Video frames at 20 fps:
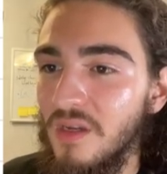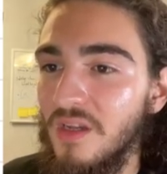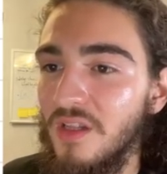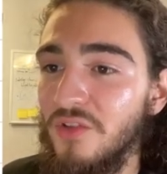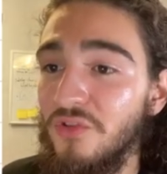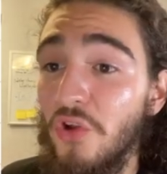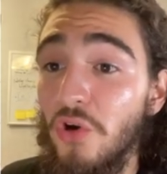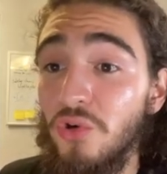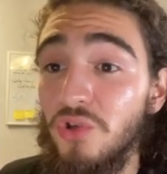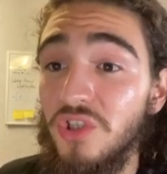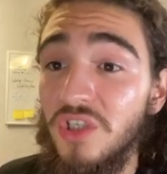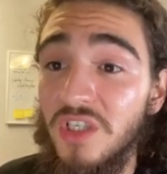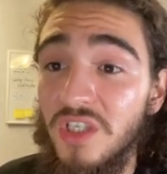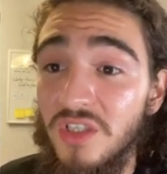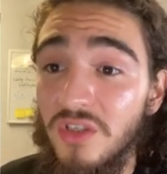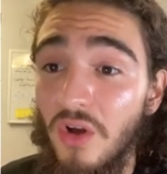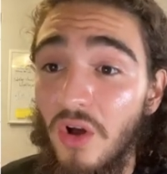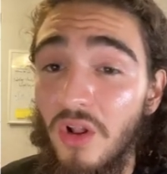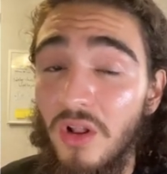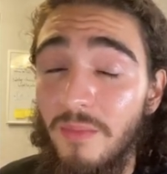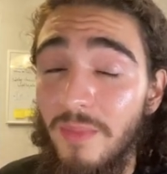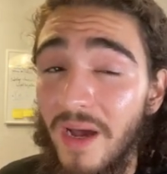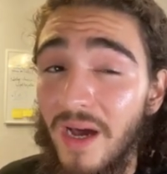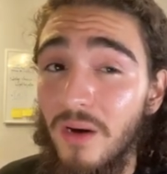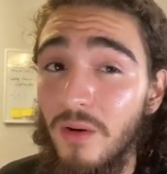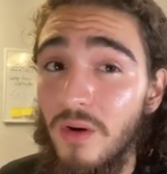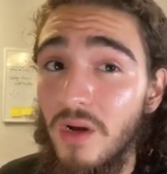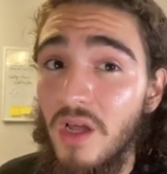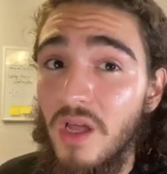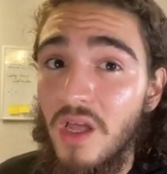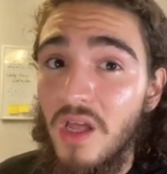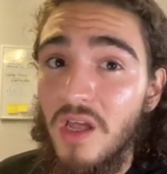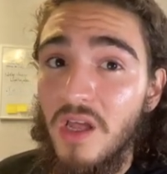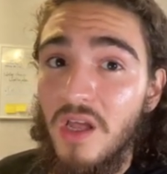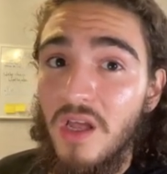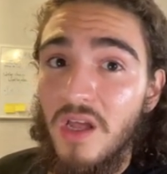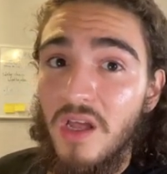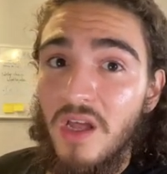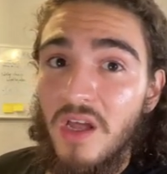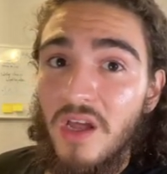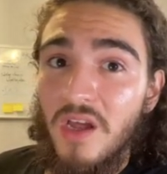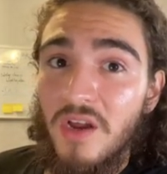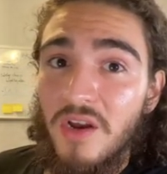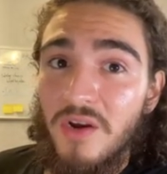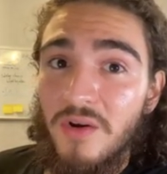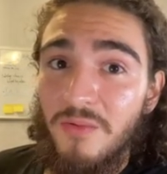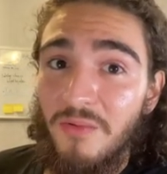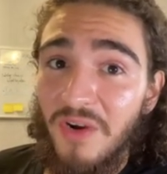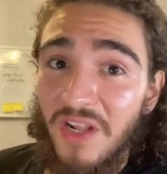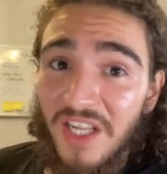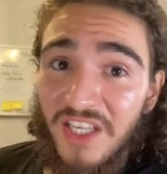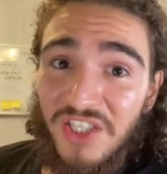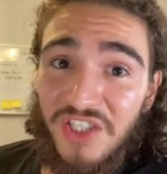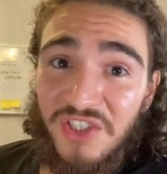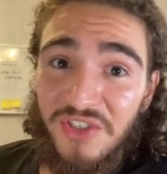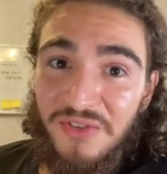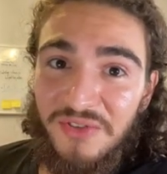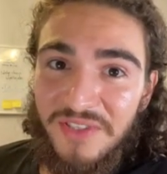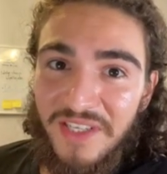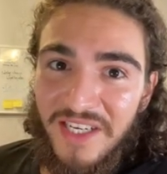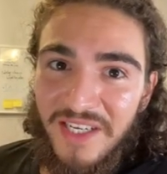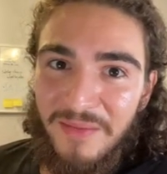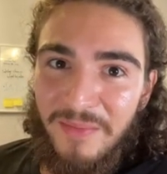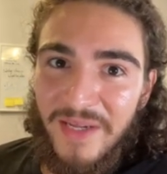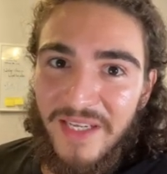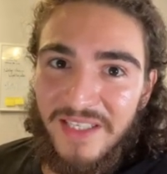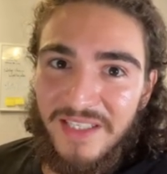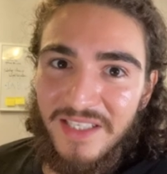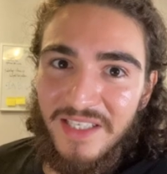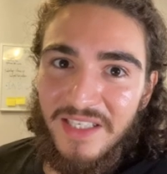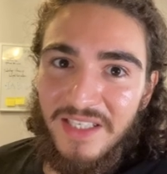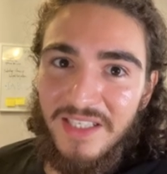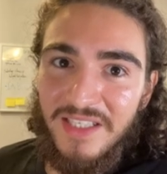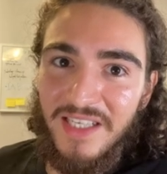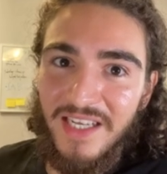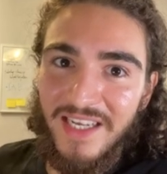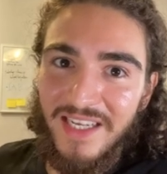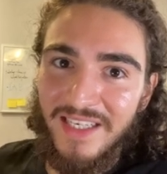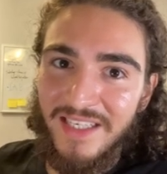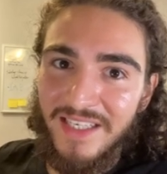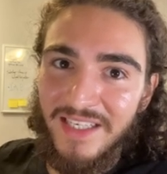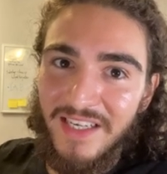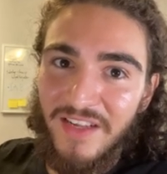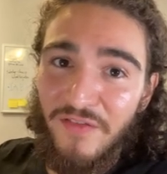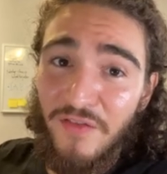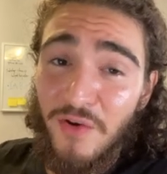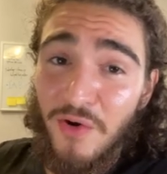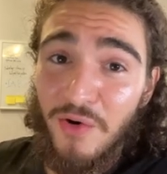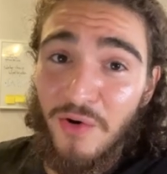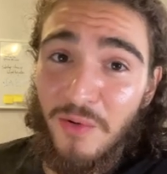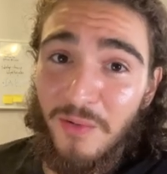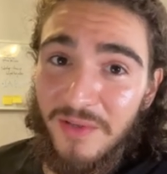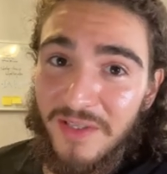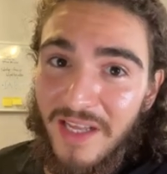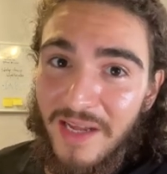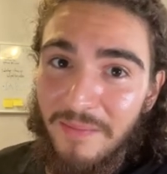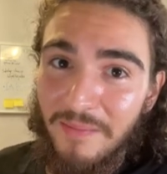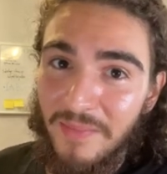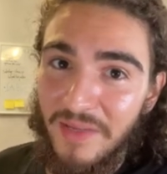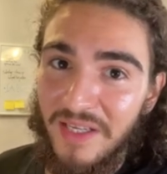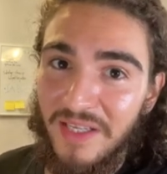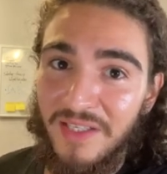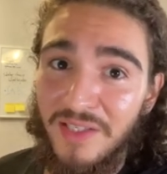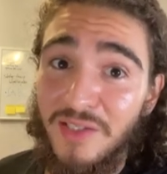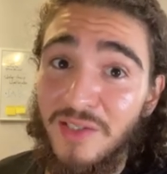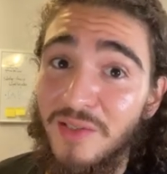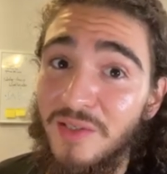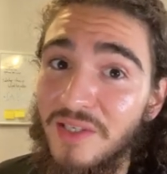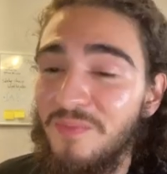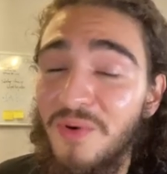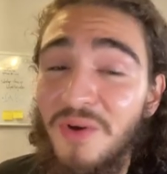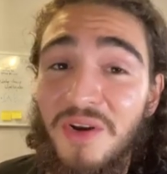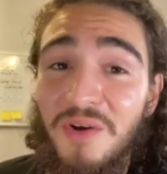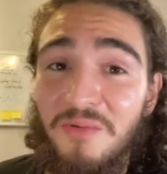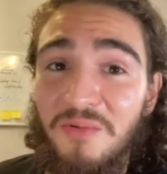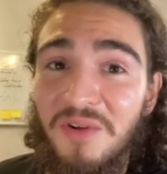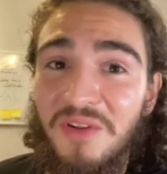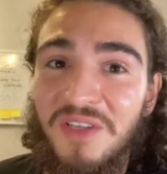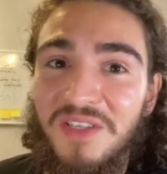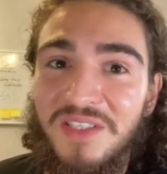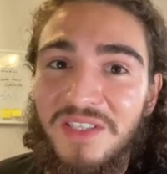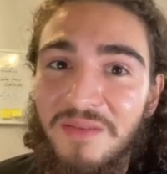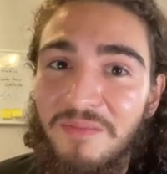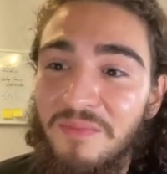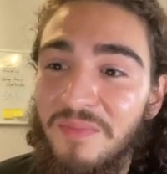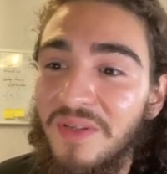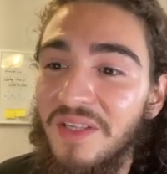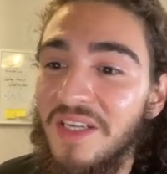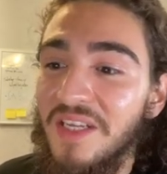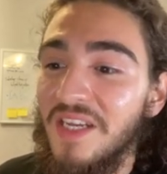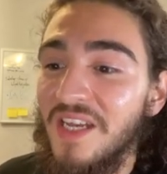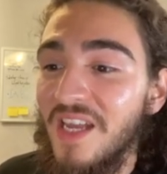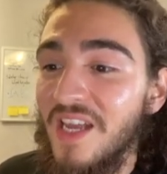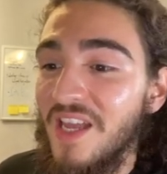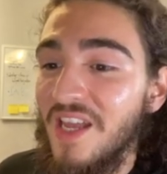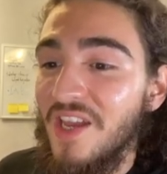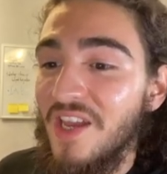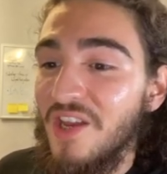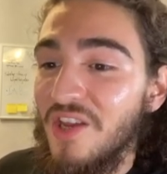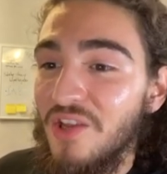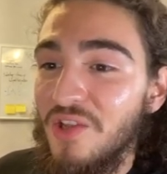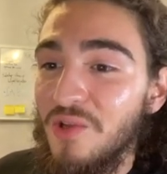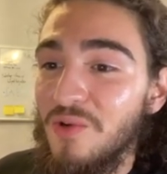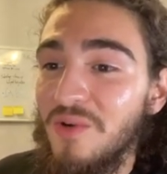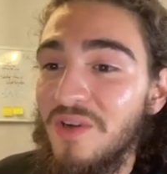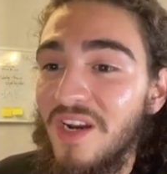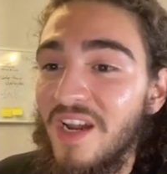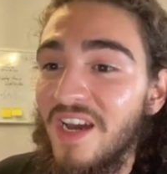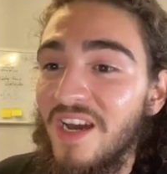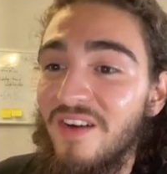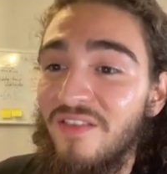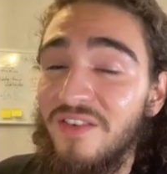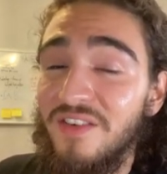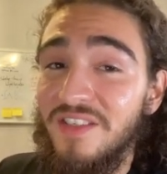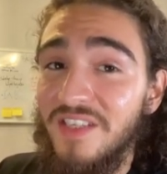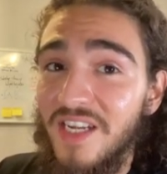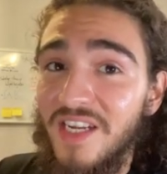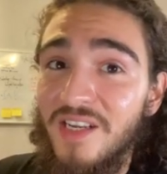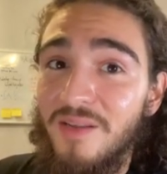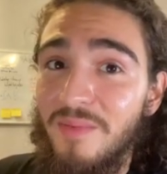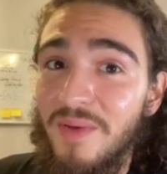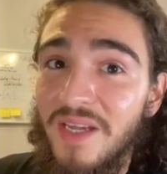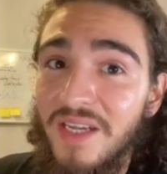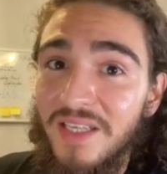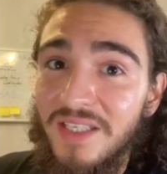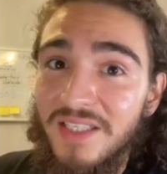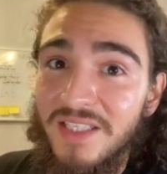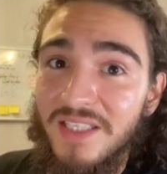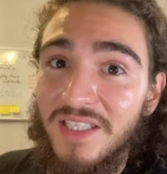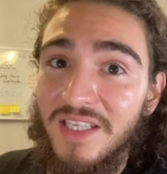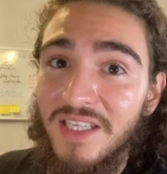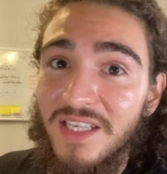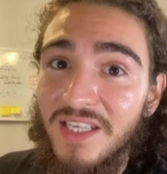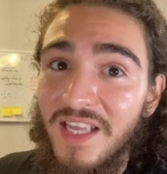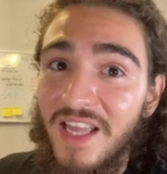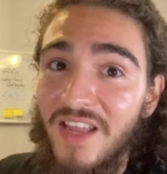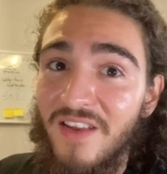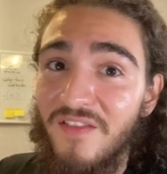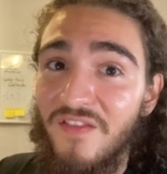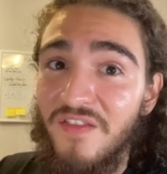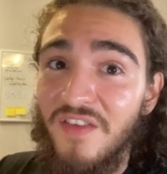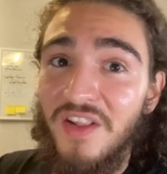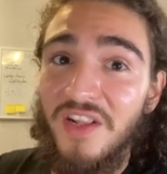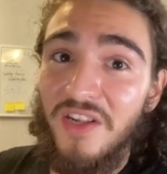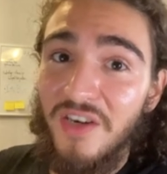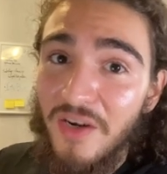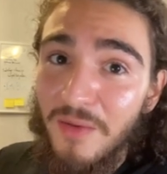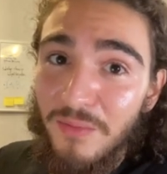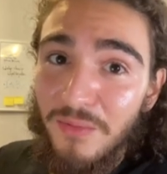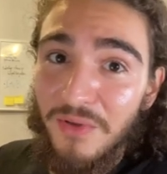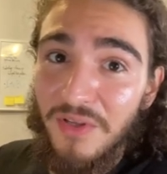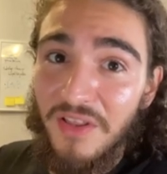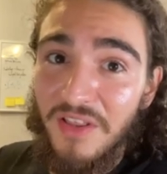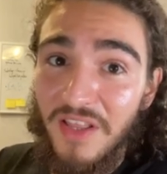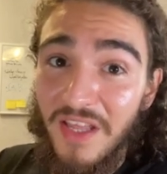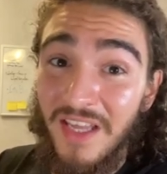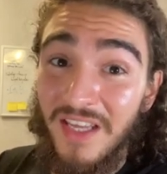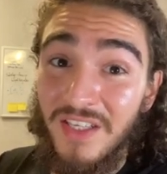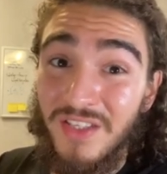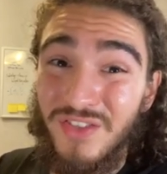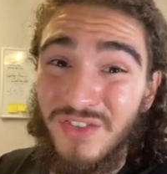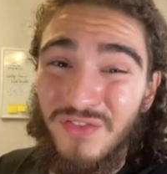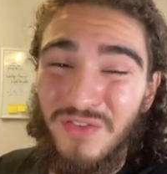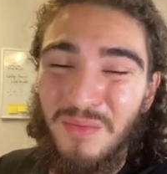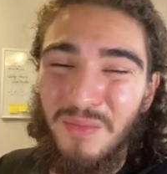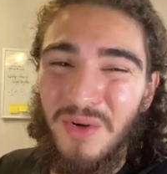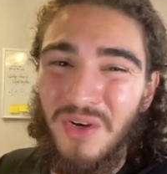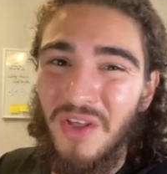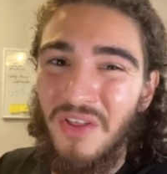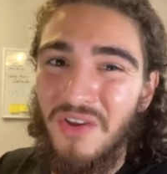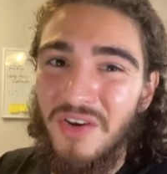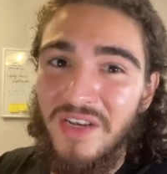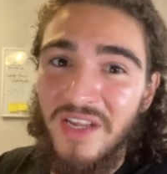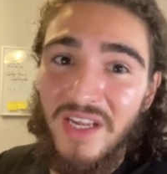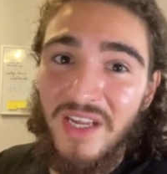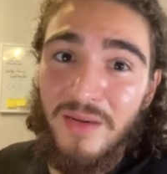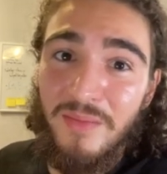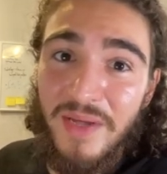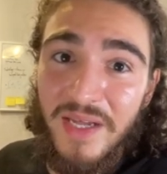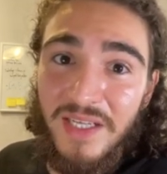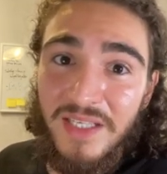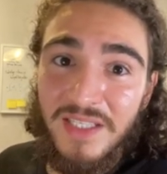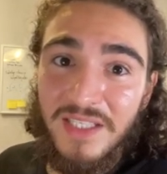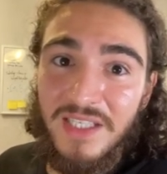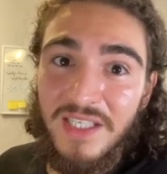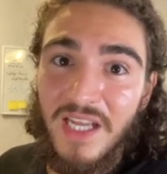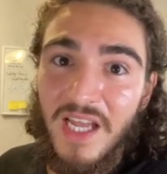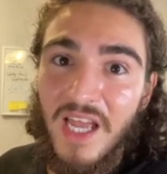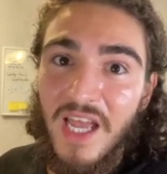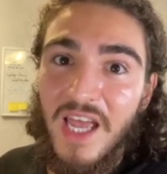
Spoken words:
Notion is all about relational databases, and if you don't know what that means, put it really simply, you can have a database and fill it up with things from another database,